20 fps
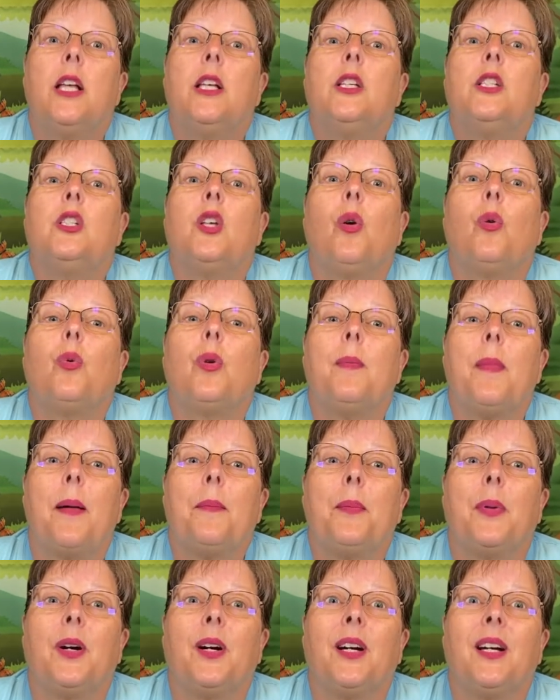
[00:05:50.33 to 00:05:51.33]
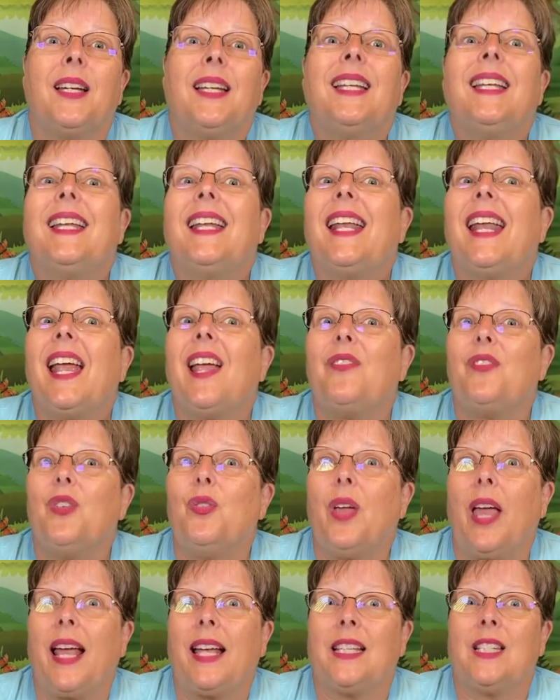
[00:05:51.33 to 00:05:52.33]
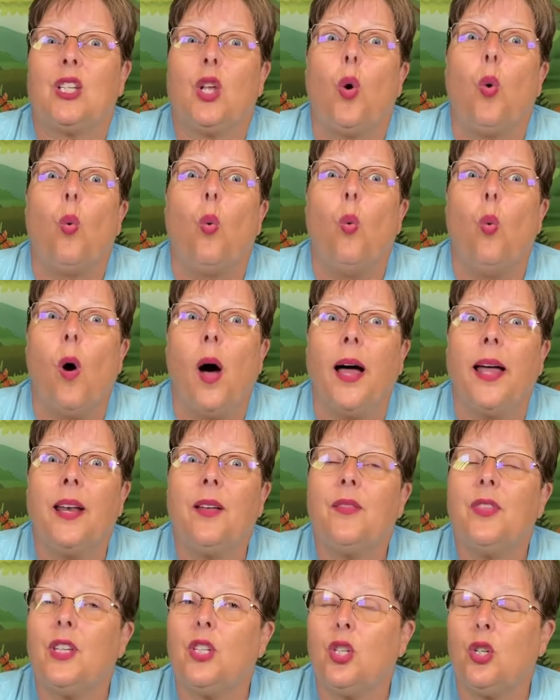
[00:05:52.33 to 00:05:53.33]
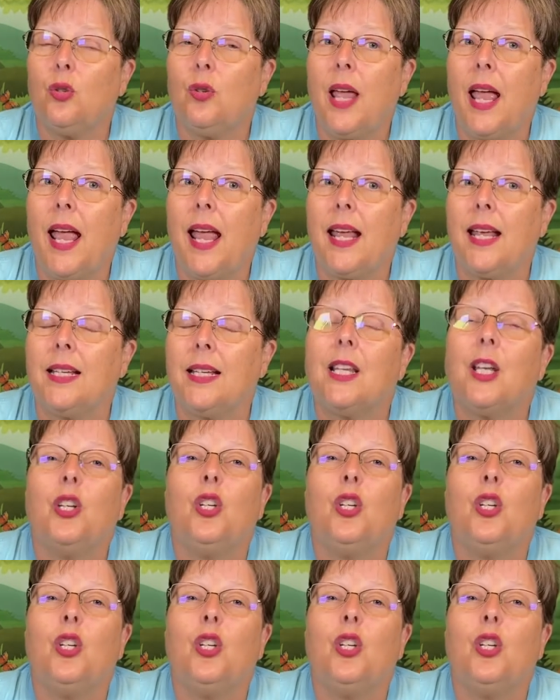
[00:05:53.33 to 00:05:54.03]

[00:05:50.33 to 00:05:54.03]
So remember, if you cancel one of the 2 days,